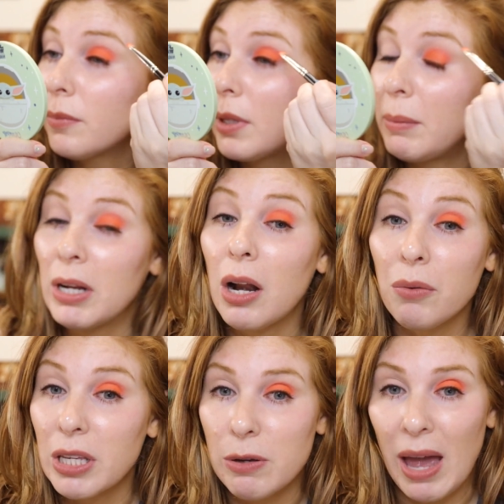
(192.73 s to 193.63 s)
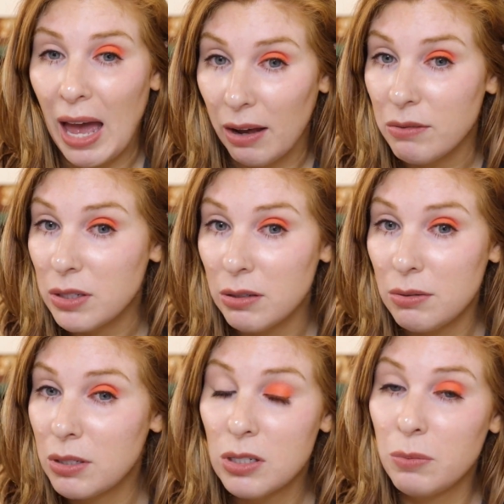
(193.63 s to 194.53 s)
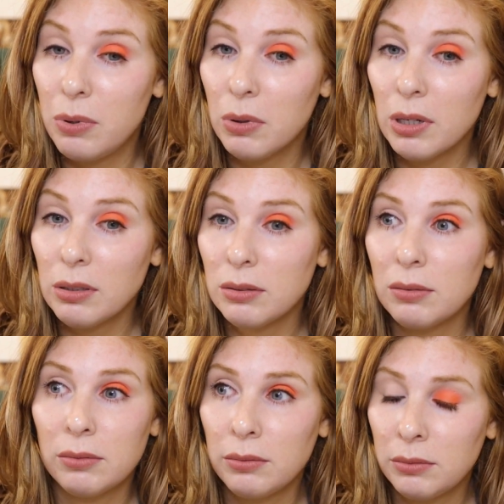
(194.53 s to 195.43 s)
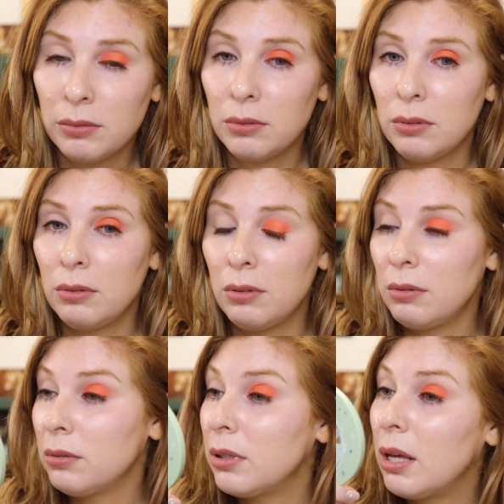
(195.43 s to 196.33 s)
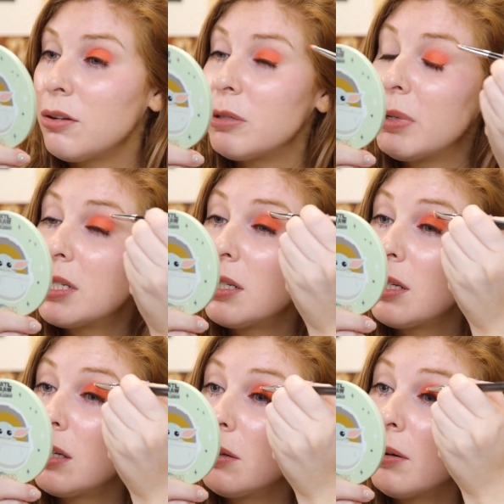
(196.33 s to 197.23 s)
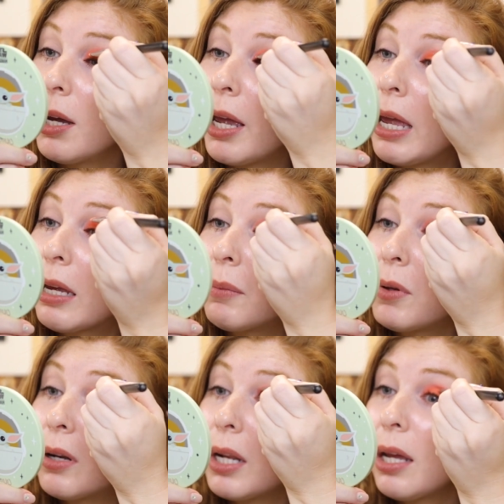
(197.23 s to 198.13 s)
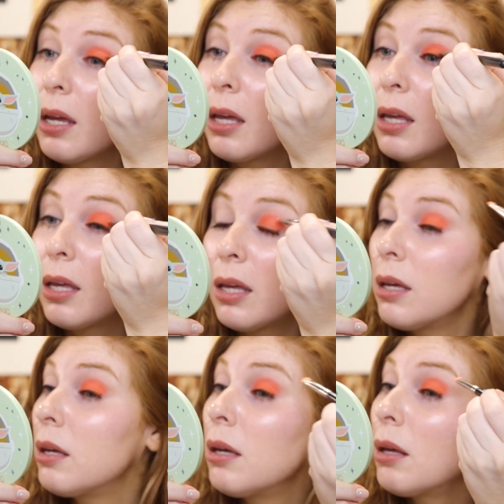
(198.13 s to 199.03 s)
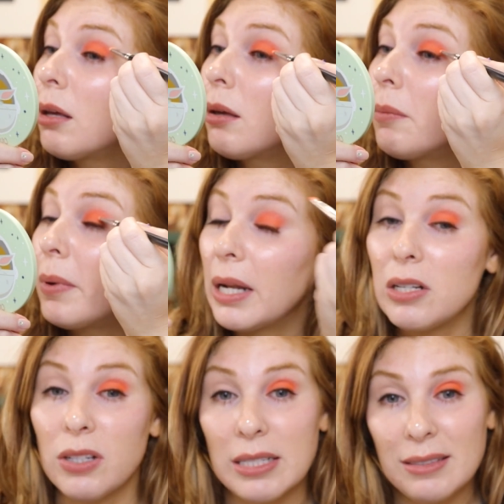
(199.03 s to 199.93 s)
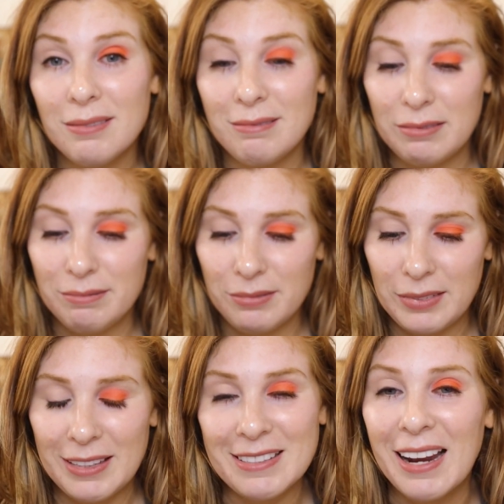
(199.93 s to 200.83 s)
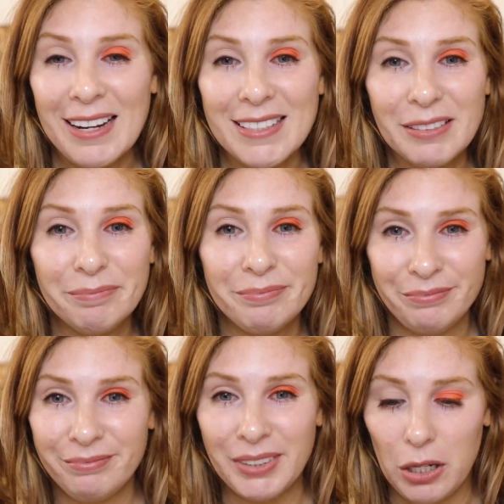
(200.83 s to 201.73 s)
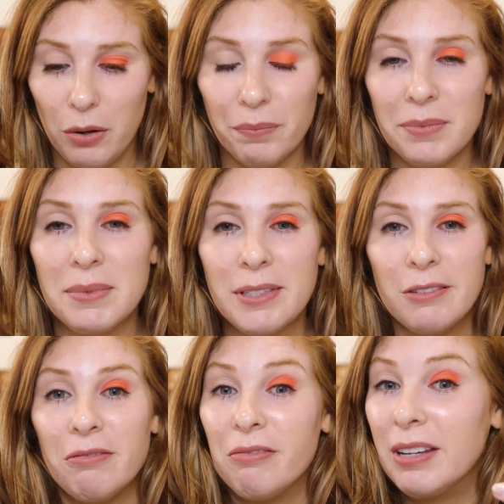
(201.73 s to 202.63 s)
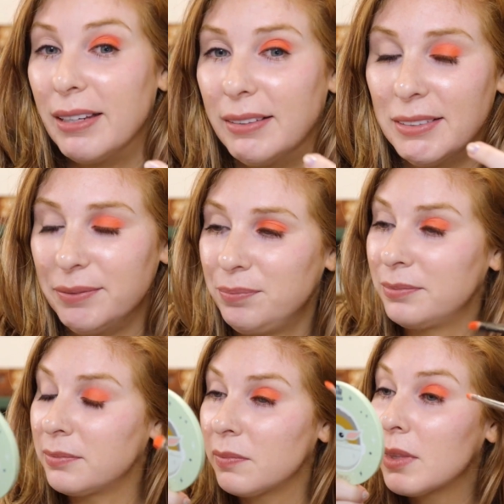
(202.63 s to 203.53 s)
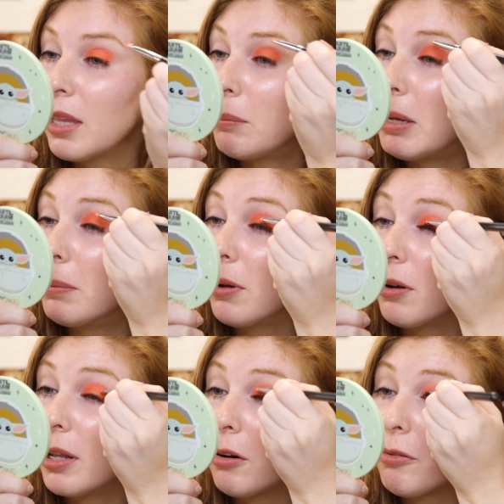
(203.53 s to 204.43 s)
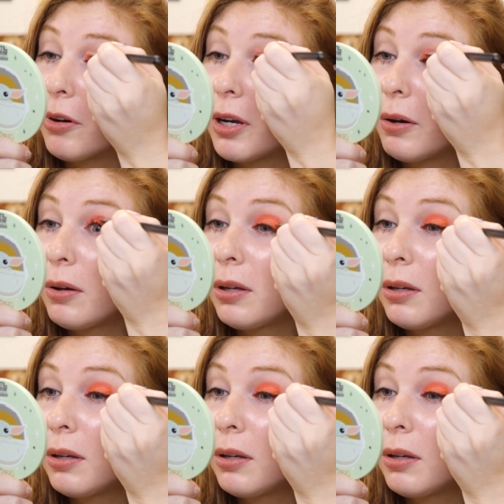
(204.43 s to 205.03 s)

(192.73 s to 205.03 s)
I mean, I don't think you have to support the LGBTQIA community, but it's nice, to feel that people are there for you.